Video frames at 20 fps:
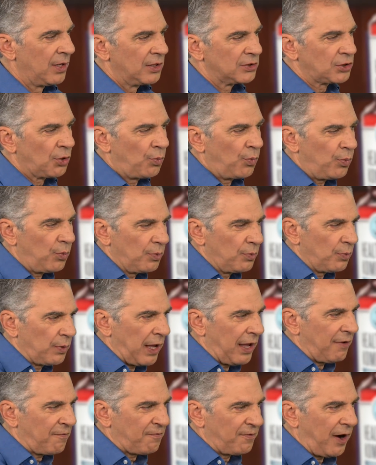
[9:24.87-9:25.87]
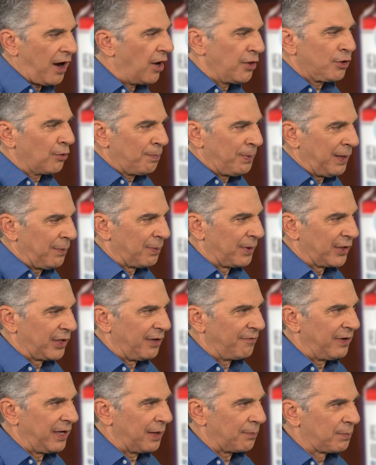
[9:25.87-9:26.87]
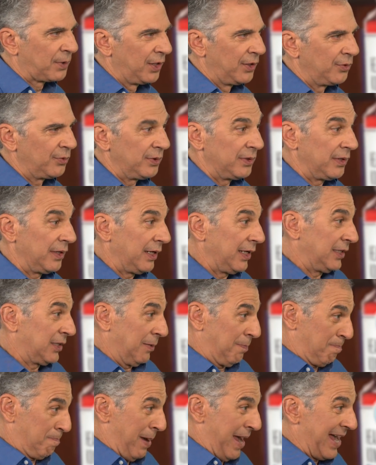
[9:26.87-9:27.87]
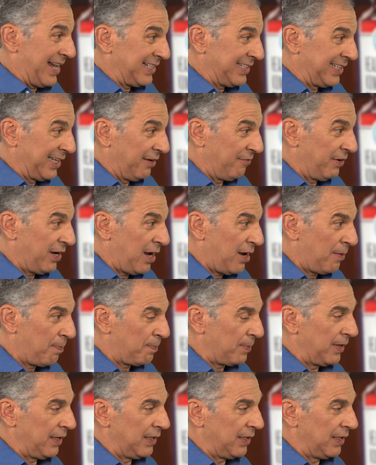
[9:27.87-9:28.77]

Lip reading: So if other people are giving up gluten, is it bad to give it up?